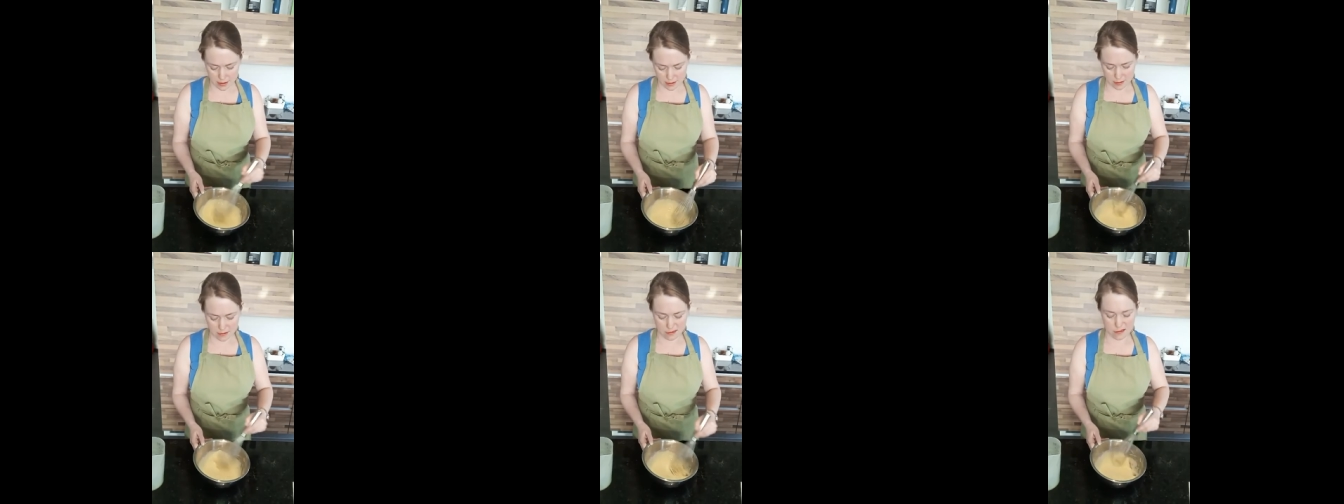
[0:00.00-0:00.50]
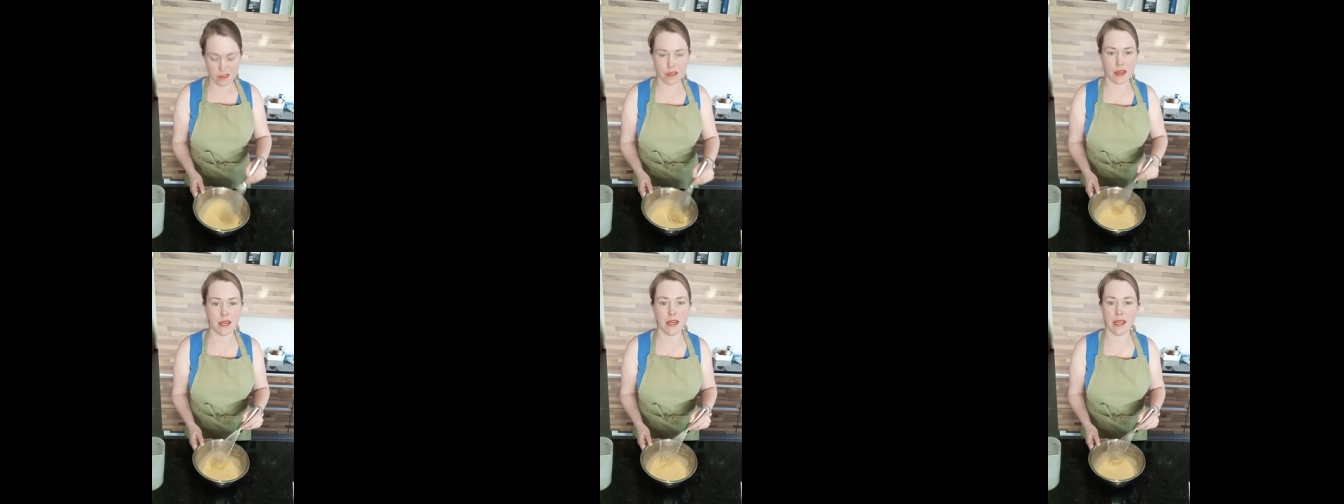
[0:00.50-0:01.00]

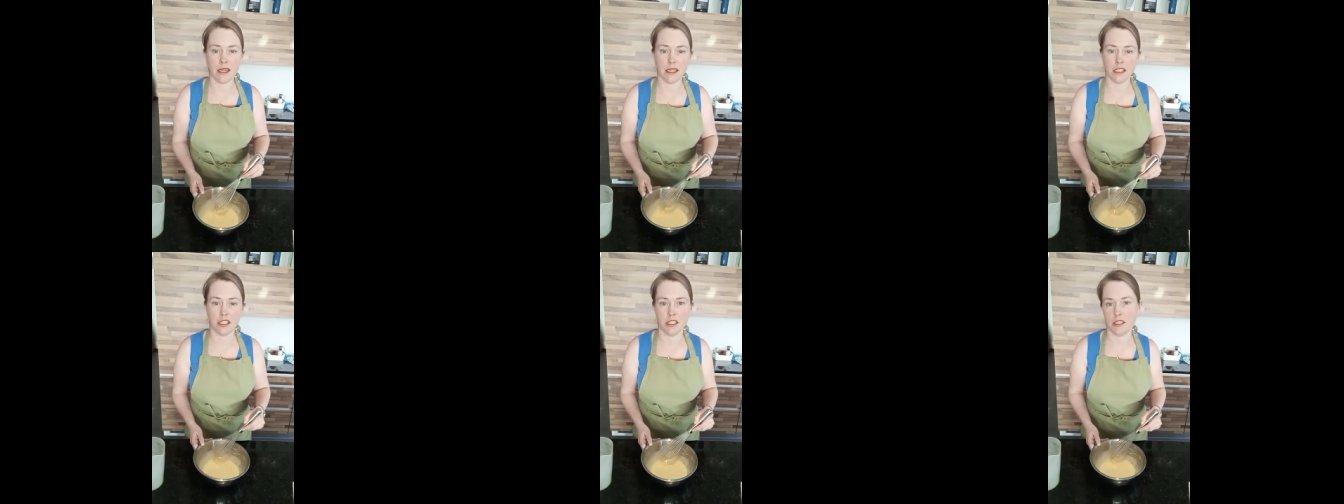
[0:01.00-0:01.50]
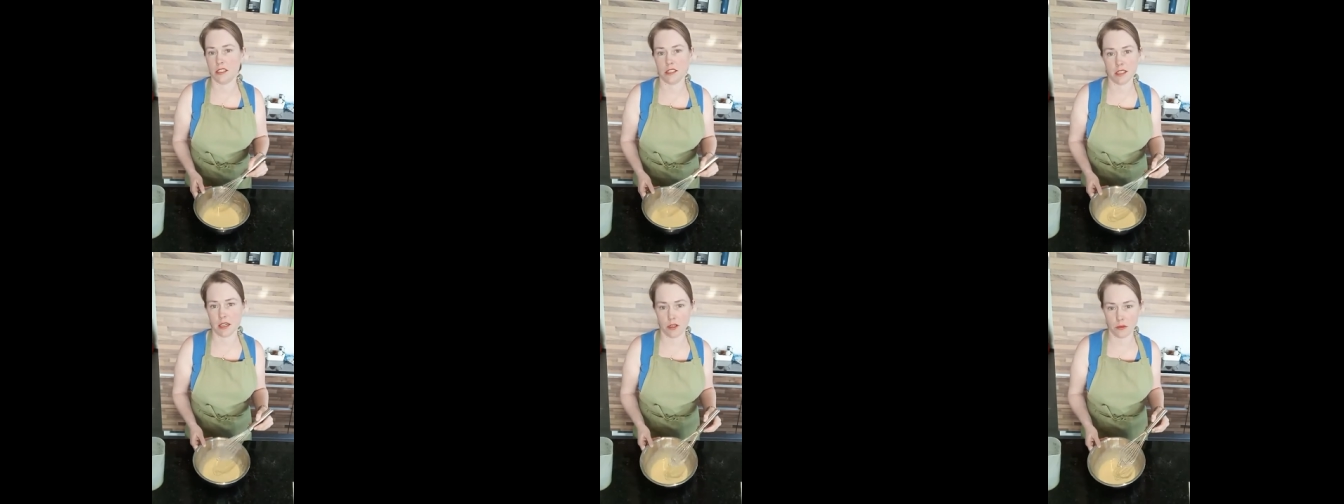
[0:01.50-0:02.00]
thin English
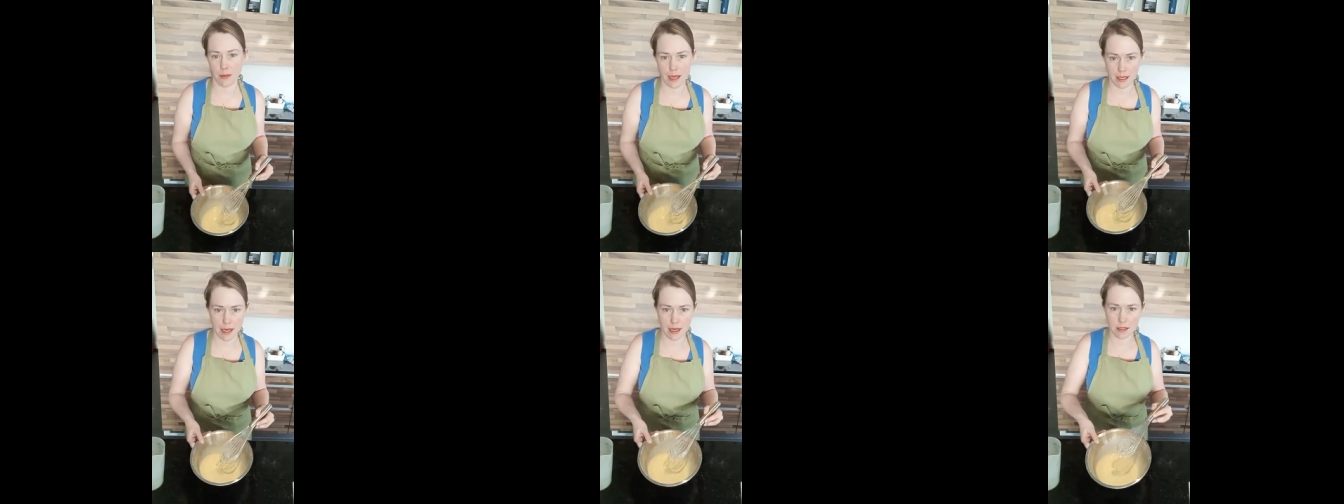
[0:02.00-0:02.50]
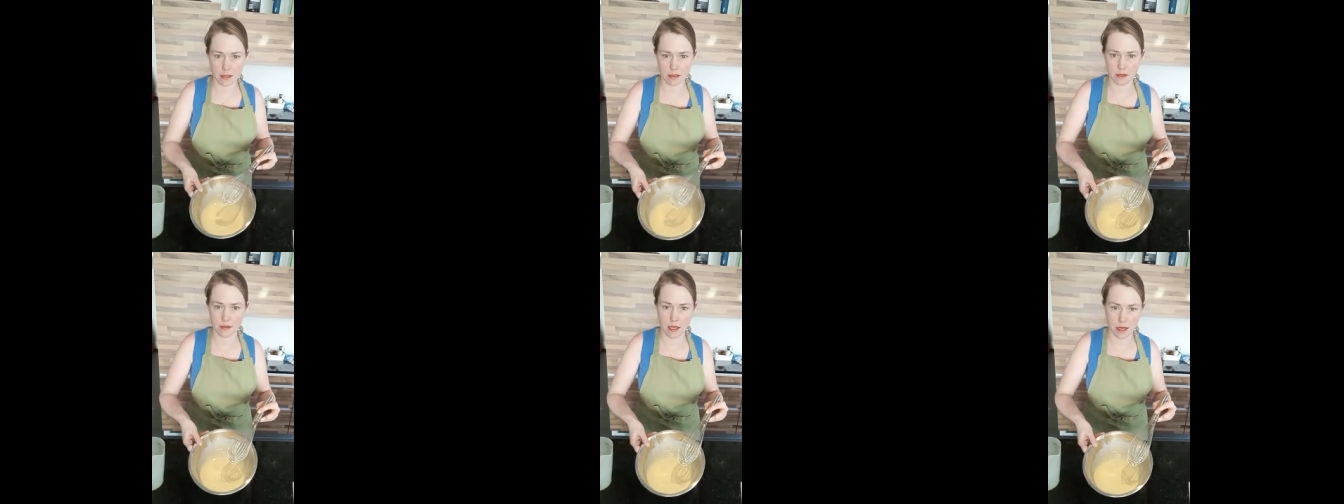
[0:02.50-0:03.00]
style
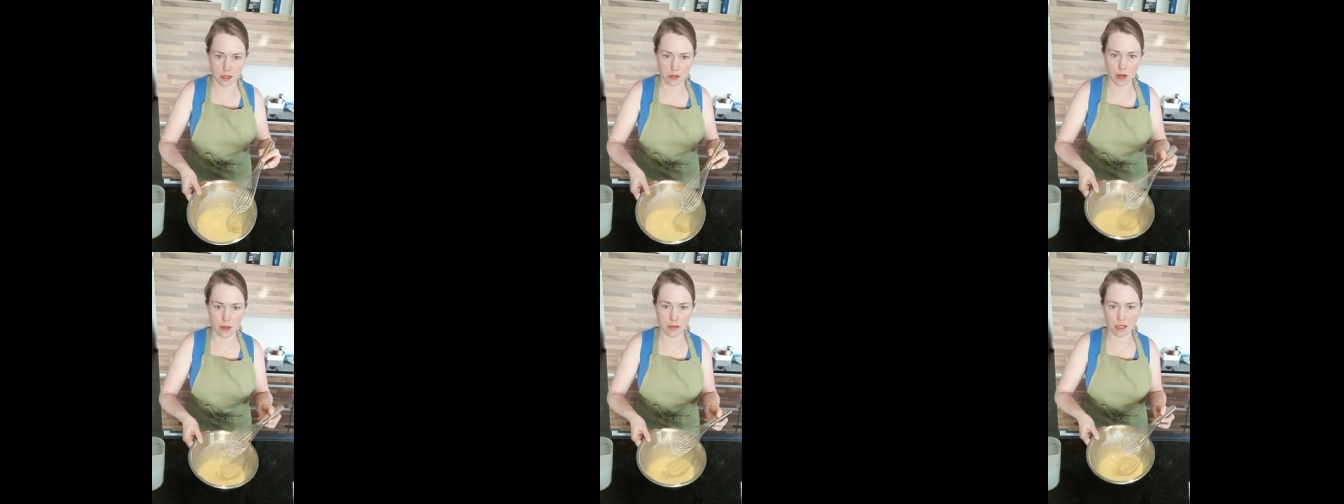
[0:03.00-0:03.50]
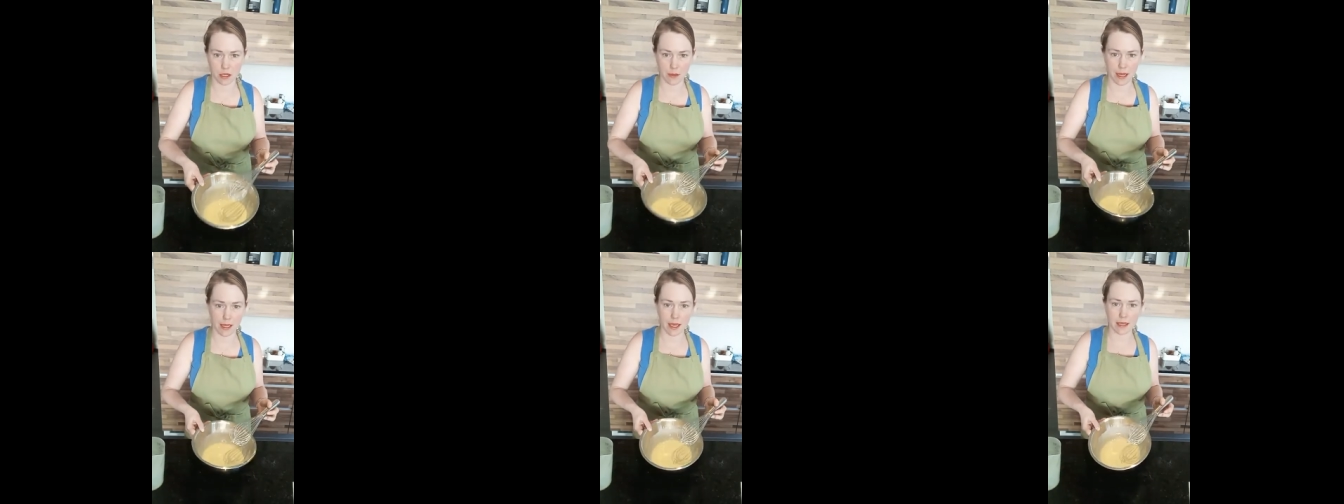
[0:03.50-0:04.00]
pancakes, uh, crepe style
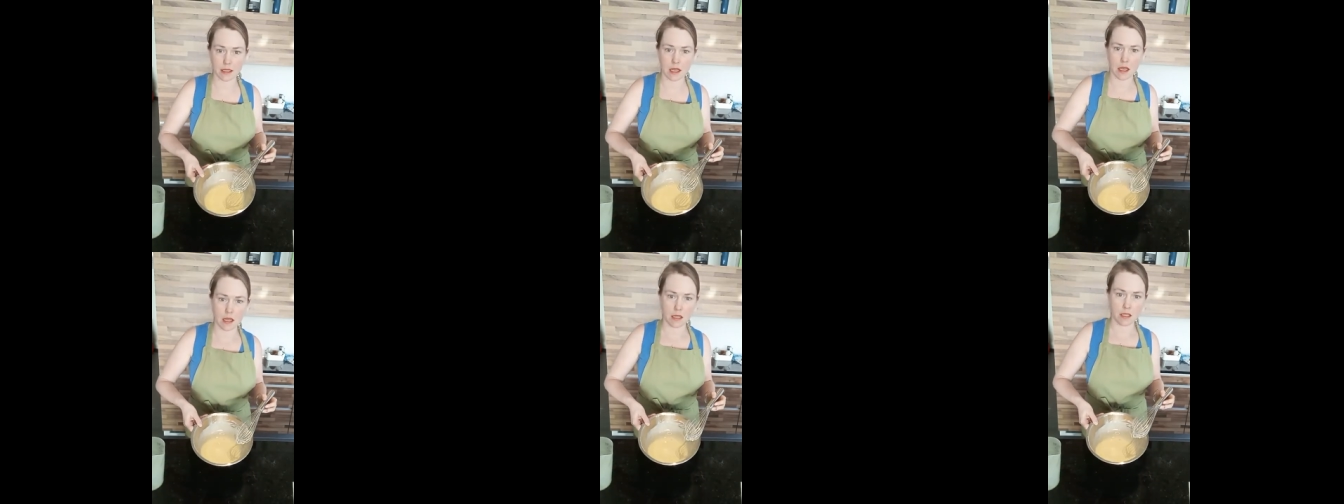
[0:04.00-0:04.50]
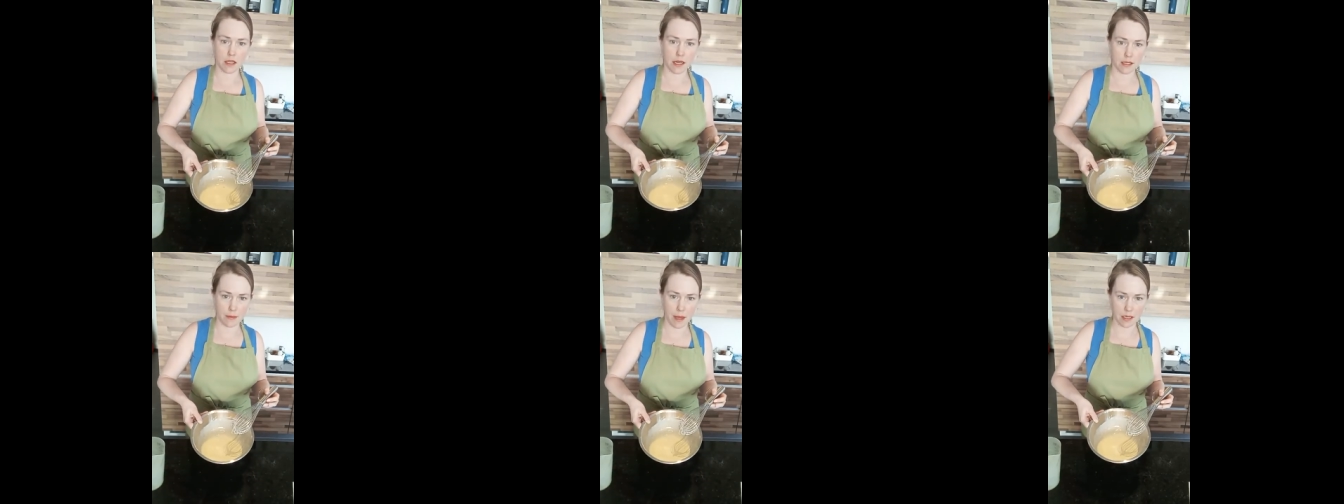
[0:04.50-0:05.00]
pancakes. So
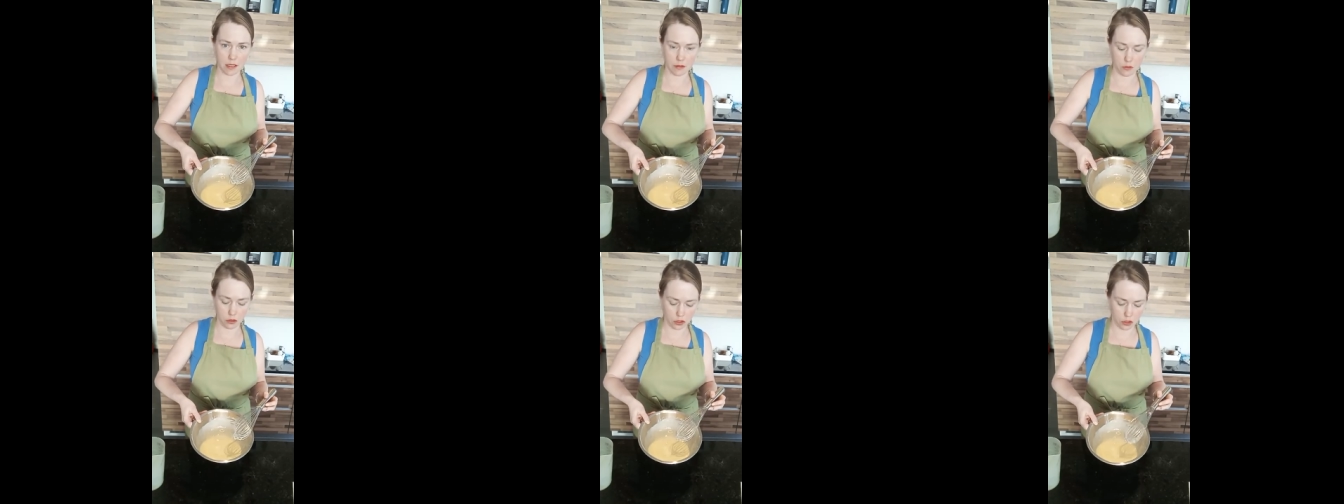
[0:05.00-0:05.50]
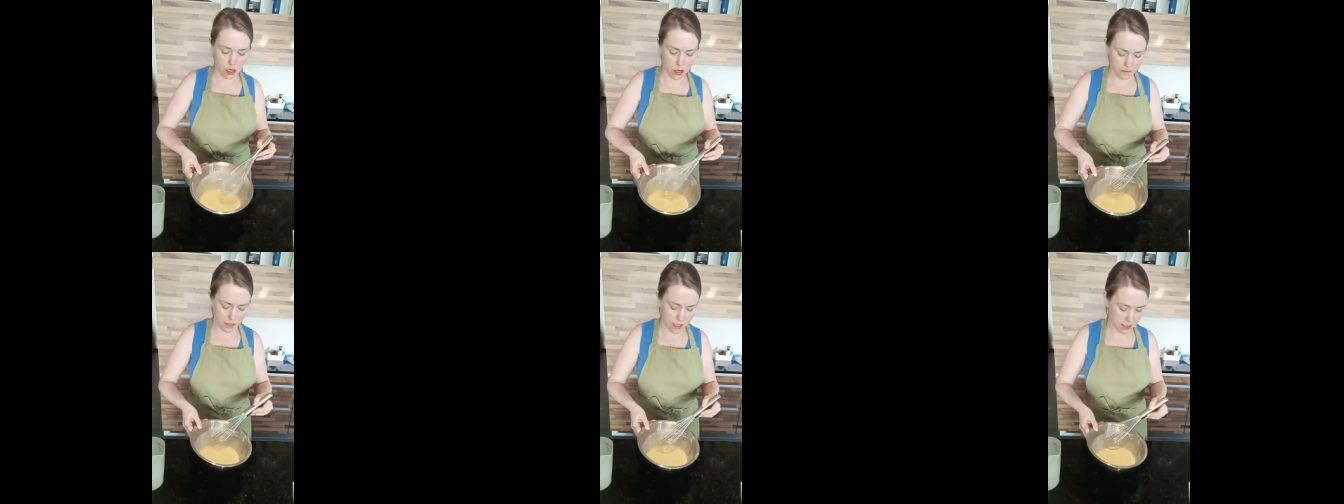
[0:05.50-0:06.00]
there's the batter, I'm not sure,
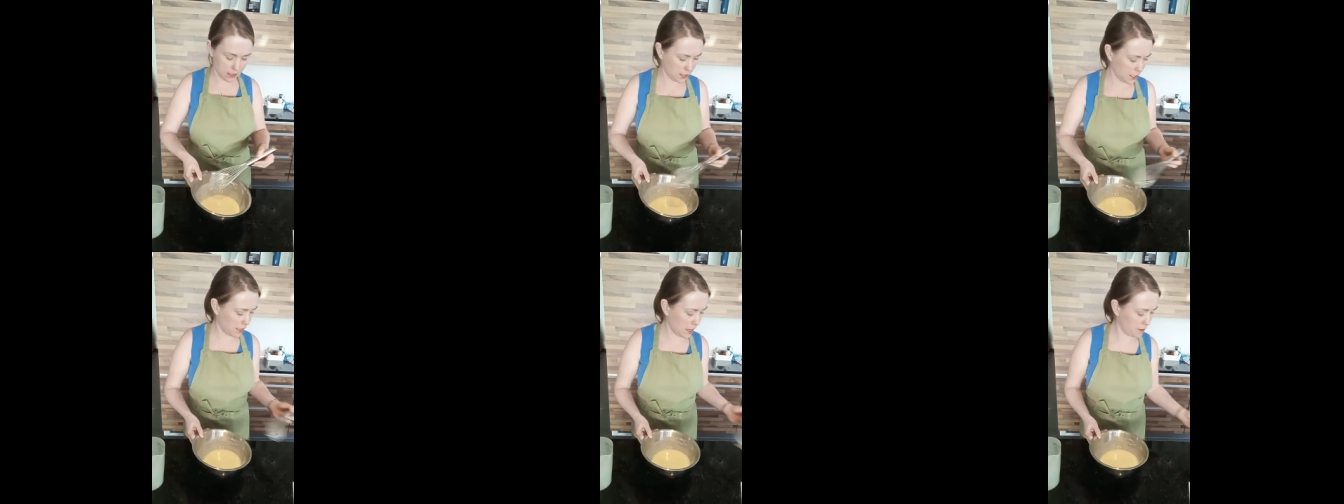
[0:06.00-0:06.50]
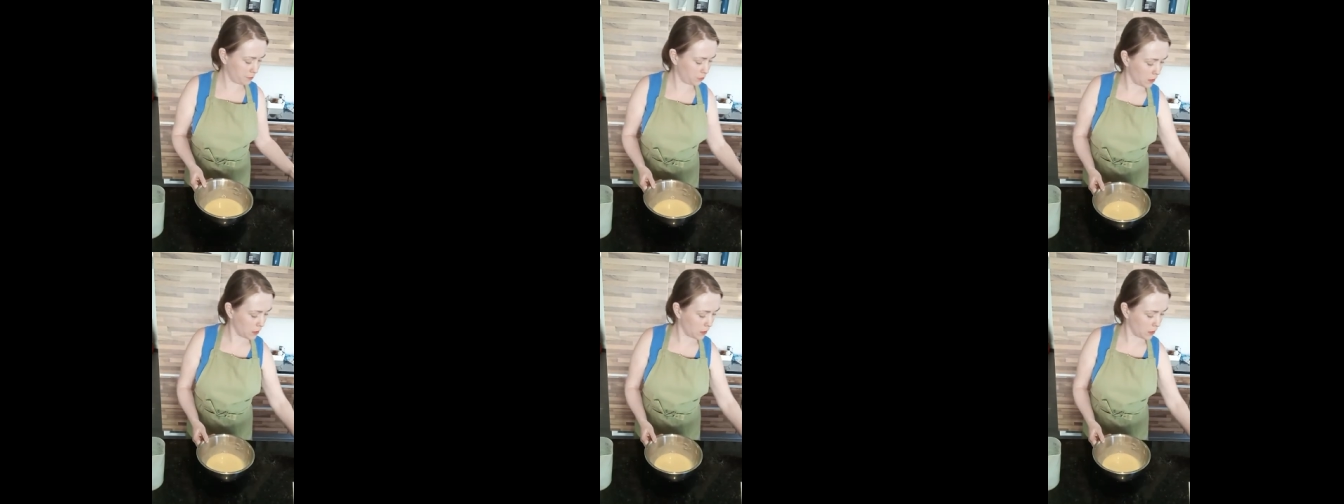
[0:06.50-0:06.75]
hopefully you can see that.